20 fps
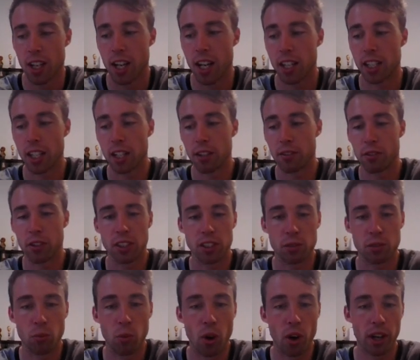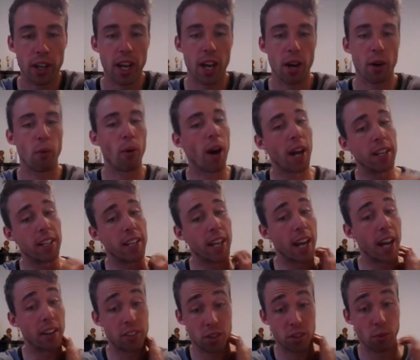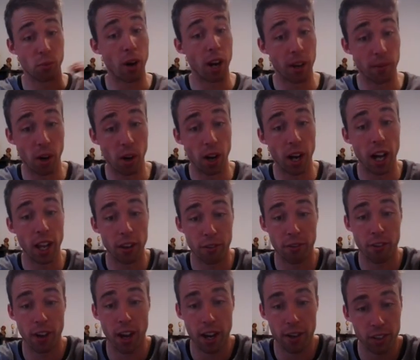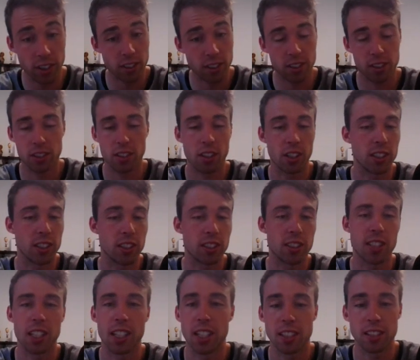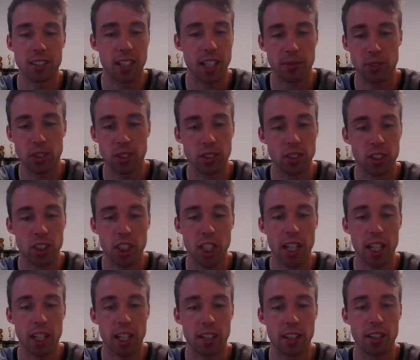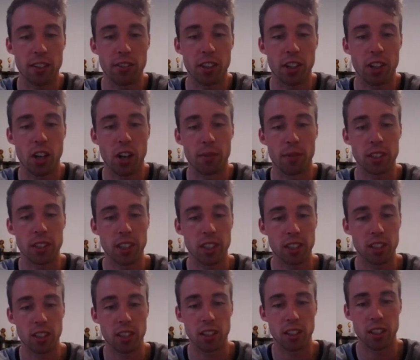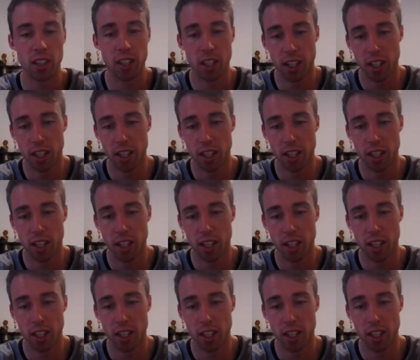And then if we just work our way down to one of my other favourites, I just think he's an absolute jet of the competition.